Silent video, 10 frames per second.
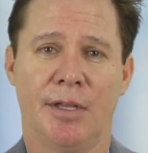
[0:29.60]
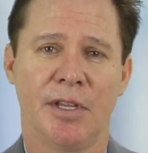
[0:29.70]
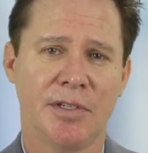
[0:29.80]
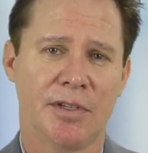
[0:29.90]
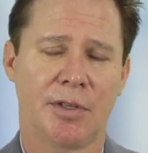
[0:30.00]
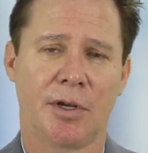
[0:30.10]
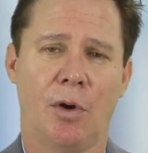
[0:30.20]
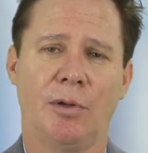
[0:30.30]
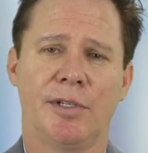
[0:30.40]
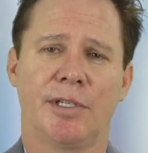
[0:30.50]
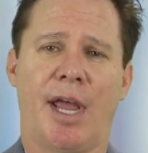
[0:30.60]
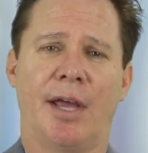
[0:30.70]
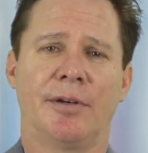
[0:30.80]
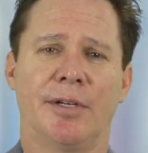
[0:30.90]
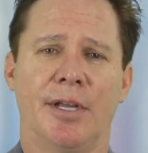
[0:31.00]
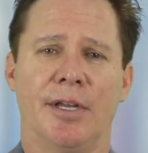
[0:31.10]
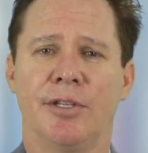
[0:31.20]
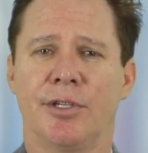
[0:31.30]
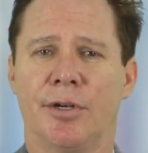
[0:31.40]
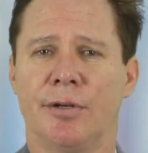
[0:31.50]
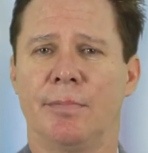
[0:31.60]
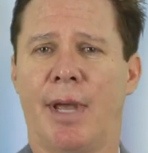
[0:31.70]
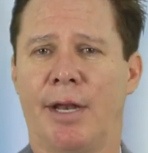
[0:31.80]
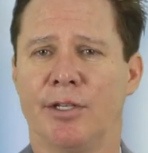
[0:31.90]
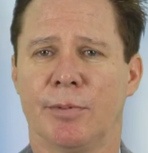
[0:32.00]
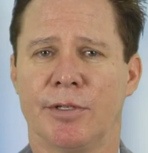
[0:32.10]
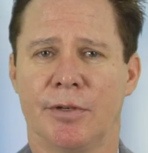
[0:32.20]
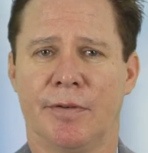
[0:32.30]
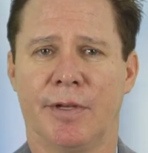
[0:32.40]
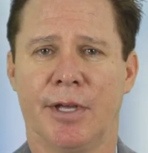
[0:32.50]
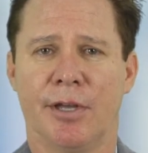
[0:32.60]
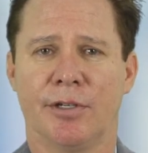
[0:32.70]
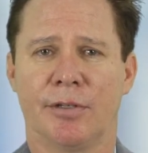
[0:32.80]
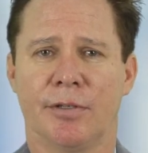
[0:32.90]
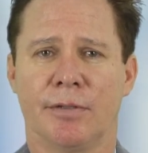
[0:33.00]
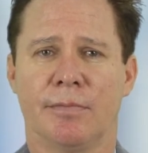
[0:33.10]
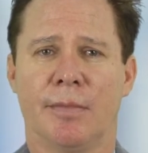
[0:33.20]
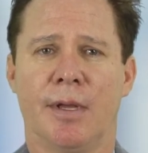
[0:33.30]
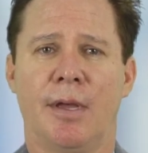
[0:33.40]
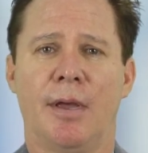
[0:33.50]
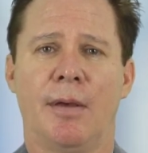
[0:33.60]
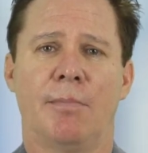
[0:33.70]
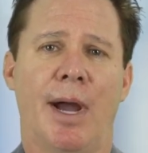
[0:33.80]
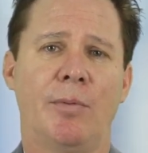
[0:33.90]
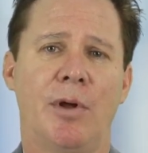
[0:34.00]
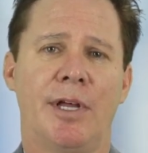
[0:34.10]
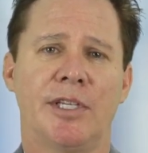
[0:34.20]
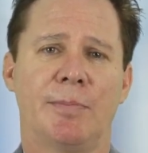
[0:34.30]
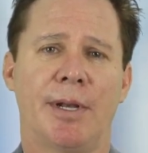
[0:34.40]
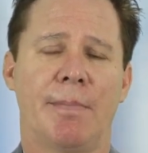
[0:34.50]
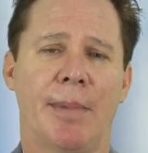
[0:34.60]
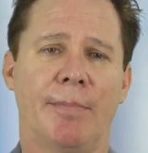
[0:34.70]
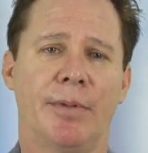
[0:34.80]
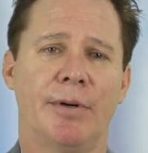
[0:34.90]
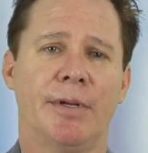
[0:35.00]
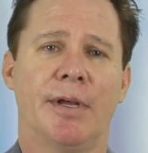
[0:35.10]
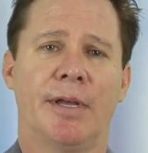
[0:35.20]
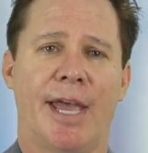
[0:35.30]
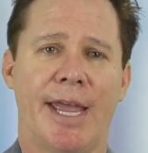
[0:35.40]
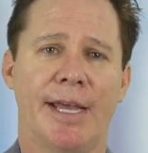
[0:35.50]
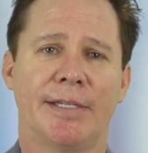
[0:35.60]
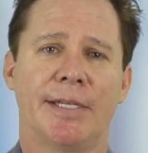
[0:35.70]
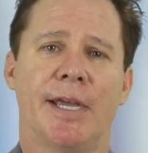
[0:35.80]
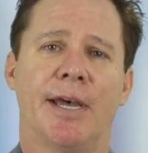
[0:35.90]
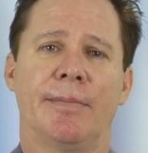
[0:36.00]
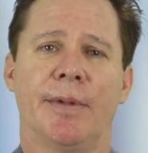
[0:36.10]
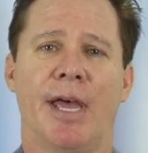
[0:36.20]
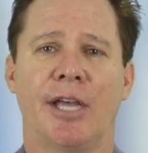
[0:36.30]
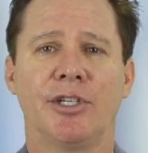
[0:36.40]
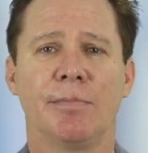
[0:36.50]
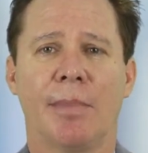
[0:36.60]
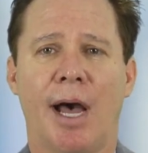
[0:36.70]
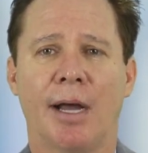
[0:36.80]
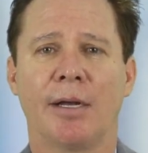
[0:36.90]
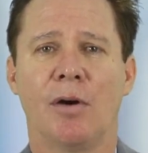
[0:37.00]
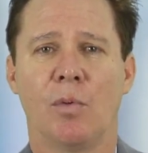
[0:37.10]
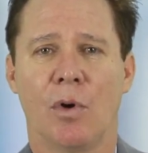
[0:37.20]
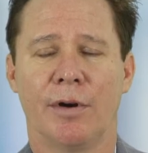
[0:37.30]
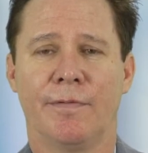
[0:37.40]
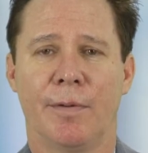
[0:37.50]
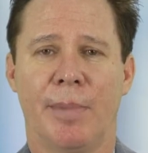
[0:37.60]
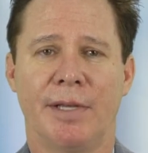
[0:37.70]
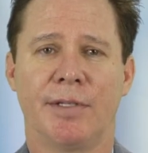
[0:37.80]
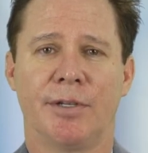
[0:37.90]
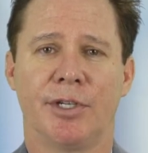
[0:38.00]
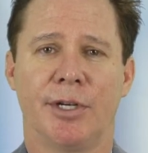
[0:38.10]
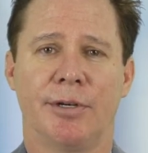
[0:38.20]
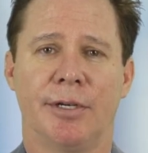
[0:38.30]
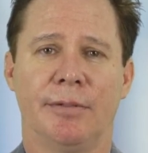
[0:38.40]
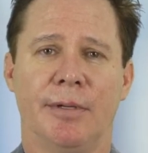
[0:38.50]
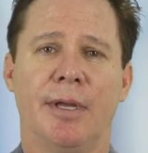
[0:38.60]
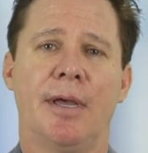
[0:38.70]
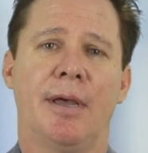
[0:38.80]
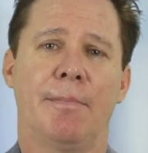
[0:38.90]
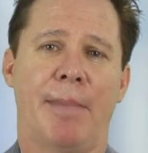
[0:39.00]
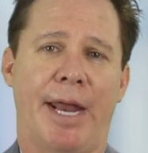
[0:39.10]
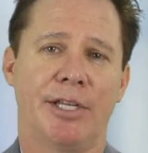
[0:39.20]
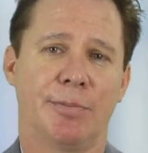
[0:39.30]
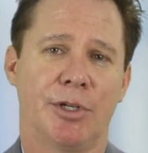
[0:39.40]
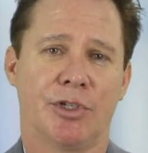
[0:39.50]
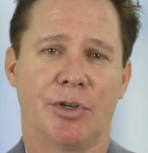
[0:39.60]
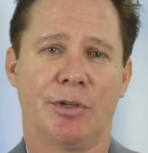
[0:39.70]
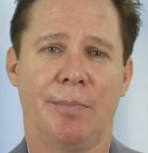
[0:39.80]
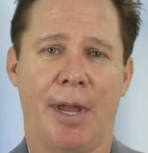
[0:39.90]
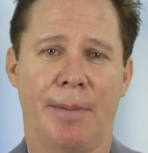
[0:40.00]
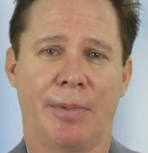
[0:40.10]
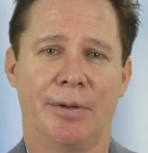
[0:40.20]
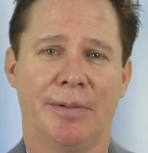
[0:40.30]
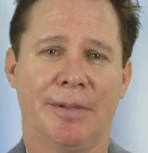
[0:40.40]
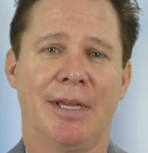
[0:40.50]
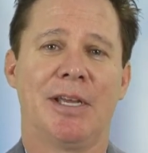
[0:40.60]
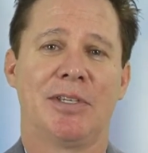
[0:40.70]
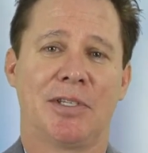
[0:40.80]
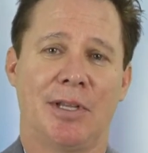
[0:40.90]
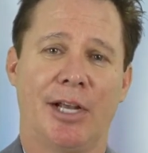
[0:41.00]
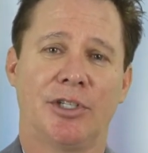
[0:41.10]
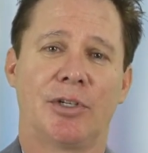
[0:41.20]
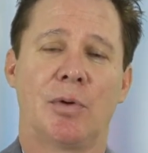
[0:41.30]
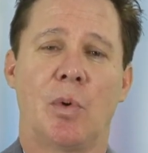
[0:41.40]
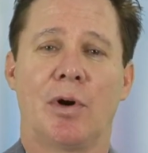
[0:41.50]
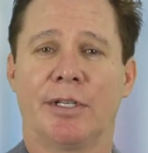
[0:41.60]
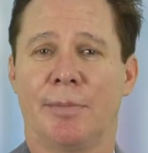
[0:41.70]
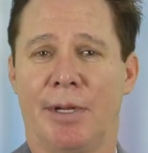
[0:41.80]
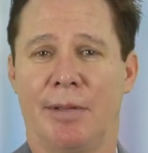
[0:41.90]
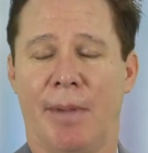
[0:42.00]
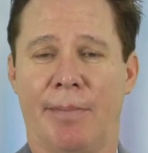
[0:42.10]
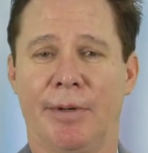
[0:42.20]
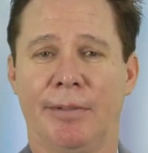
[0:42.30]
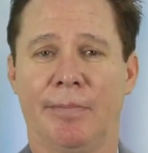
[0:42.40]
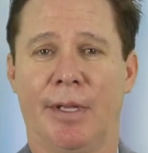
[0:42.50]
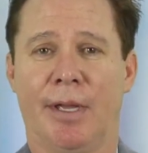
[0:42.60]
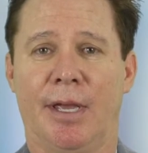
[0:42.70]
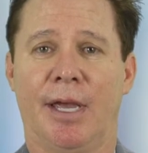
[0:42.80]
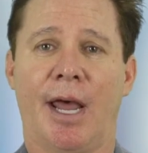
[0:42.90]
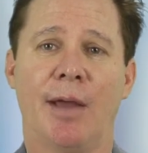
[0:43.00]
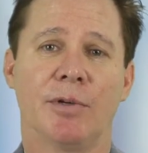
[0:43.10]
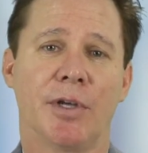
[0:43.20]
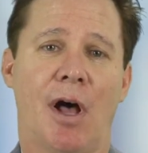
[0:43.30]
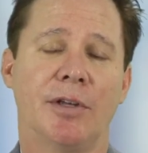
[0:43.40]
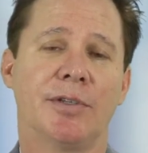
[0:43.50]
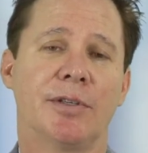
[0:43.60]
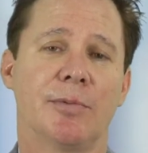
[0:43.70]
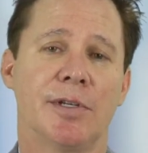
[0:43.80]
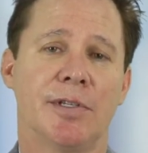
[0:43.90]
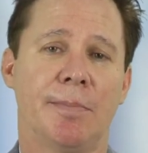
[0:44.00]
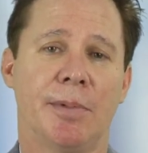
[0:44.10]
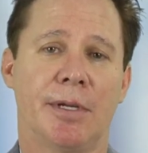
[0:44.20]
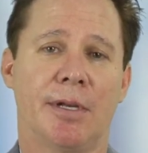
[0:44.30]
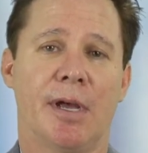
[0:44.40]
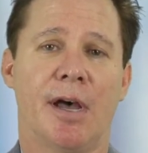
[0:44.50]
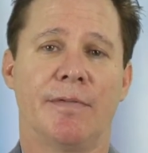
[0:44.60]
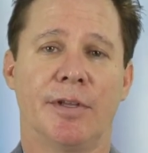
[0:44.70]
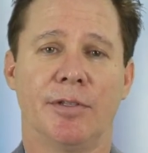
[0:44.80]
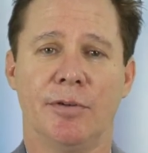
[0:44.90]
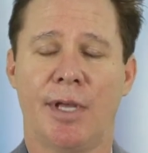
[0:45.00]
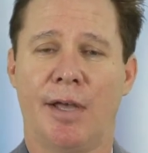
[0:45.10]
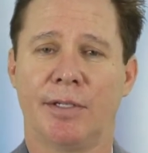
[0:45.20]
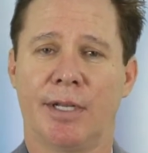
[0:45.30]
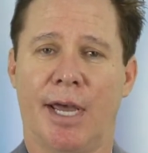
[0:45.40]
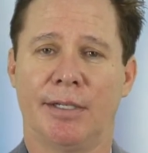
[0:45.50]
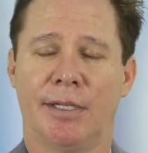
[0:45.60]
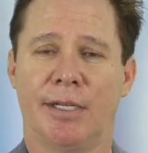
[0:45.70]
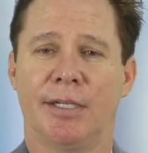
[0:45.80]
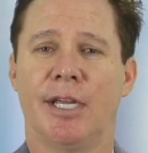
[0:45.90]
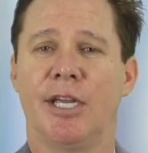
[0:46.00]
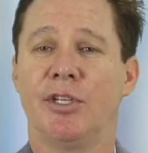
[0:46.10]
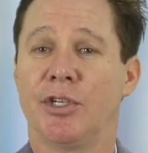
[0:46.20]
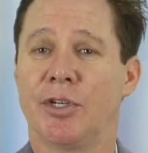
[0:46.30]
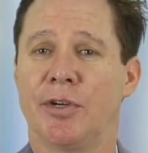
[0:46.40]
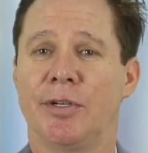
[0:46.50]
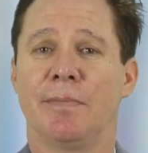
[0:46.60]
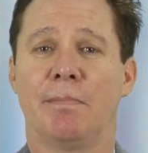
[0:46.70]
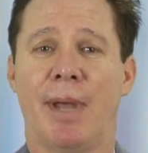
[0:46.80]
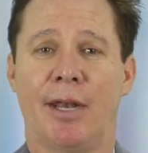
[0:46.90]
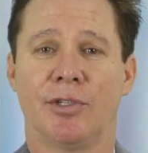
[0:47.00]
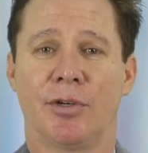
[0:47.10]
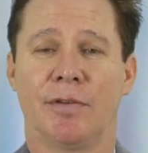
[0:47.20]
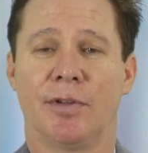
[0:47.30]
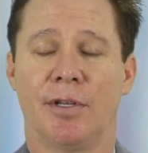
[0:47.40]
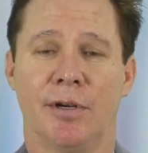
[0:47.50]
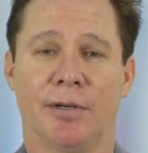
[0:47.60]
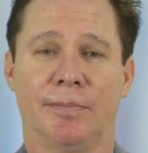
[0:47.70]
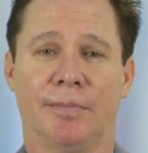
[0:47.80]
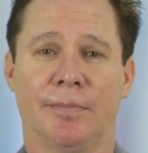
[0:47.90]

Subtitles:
This is the gold standard in engineering management certifications. My role has been a member ASEM Eschenbach Award for Best Engineering, Management Journal Paper, Selection Award Committee member, and I was also the recipient of the 2019 Engineering Manager of the Year.